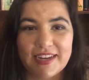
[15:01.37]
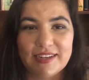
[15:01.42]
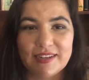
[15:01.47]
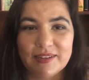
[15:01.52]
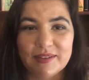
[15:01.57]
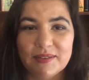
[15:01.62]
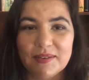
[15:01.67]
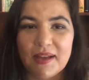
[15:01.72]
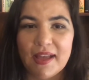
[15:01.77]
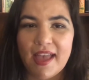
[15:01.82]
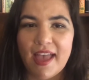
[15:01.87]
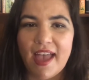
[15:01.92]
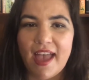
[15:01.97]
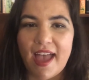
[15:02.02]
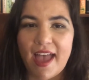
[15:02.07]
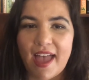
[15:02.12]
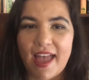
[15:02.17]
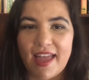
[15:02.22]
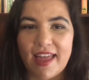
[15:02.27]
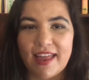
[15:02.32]
do.
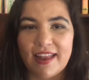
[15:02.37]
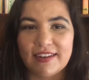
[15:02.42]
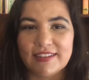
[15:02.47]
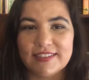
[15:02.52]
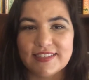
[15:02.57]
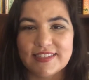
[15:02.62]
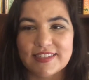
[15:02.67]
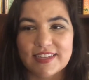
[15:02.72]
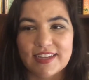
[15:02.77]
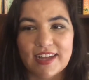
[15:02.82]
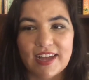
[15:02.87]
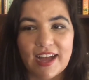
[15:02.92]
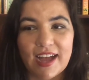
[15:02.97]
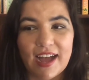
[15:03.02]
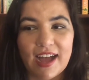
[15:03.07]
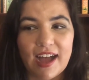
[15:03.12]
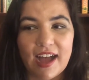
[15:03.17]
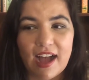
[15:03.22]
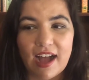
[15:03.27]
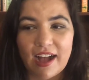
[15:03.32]
And
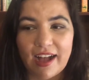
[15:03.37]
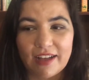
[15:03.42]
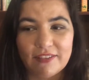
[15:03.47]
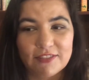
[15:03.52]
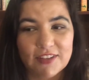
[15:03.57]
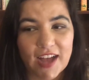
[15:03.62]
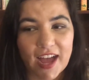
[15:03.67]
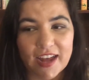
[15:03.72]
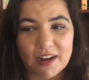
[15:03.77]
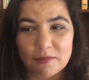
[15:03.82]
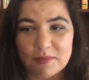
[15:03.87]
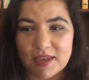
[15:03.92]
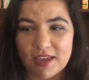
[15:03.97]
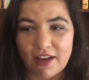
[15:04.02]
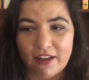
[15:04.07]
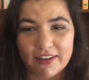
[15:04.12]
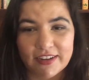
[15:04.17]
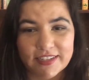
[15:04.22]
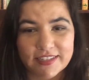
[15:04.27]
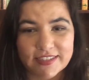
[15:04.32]
I've got to be
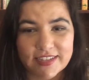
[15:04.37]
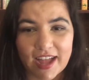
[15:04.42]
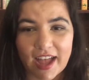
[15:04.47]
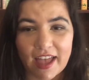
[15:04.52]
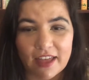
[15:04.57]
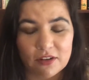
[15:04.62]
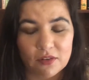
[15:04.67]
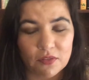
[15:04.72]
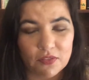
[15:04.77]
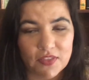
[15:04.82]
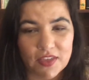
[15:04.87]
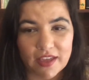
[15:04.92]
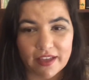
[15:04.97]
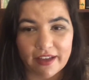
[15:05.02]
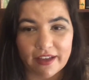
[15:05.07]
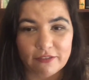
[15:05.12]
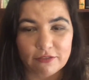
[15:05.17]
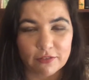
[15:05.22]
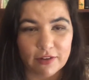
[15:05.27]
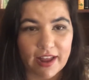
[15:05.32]
honest, I don't think
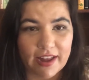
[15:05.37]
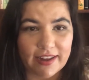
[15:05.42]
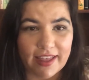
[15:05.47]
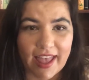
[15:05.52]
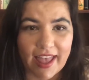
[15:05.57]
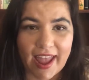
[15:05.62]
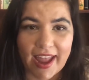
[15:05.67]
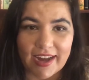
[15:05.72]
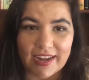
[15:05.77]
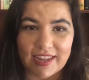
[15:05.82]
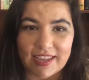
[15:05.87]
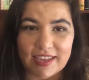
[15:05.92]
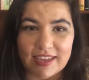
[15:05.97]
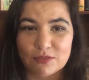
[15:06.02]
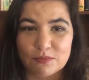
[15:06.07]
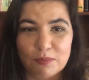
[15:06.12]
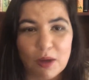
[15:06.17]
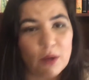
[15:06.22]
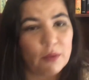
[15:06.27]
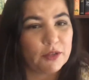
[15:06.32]
I've read any
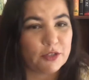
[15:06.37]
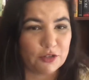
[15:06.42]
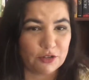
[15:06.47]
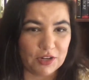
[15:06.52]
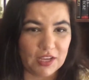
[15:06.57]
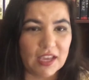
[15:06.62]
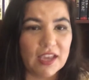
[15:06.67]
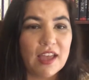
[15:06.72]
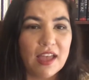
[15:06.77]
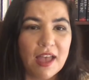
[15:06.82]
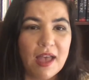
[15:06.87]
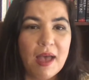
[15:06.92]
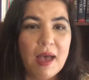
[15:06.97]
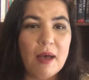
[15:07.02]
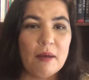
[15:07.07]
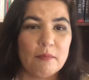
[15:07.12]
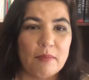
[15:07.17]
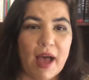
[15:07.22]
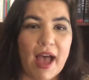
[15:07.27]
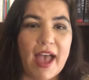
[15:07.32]
poetry
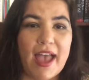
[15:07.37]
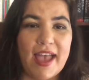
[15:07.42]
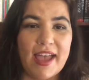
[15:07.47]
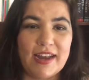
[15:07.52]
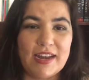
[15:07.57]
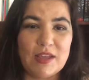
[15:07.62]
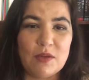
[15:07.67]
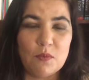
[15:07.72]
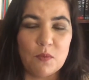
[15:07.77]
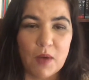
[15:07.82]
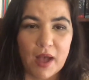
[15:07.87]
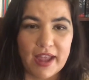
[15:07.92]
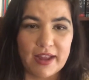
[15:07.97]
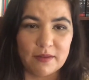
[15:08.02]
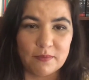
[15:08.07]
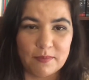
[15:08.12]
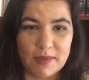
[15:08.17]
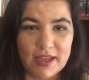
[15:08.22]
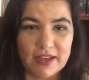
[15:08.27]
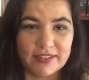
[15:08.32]
by any white
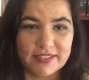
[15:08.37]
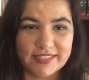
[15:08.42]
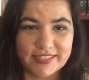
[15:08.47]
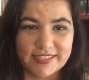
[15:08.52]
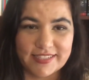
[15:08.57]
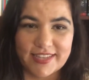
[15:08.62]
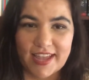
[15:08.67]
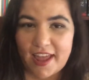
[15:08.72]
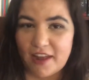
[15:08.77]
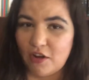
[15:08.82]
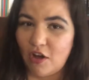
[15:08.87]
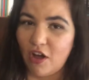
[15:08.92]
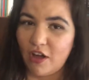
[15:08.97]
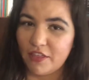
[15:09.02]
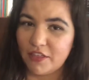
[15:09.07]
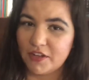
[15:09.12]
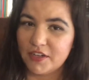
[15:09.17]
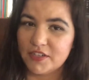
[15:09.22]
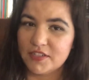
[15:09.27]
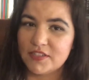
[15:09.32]
male cishet
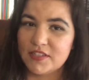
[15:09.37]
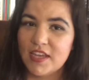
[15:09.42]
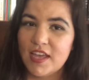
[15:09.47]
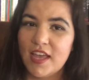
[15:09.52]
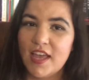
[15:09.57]
authors